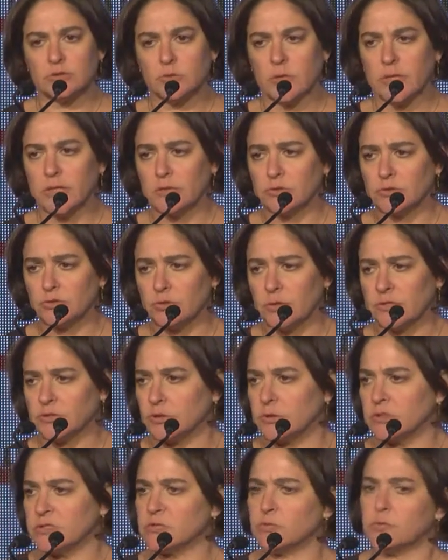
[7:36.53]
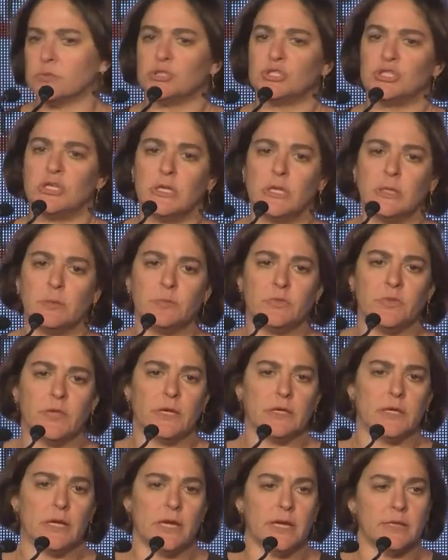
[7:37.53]
treacherous regime
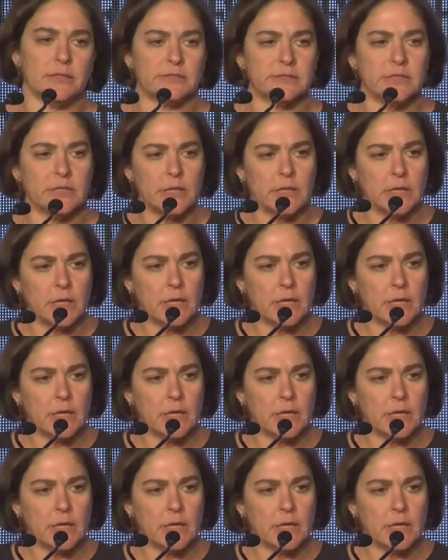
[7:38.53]
that has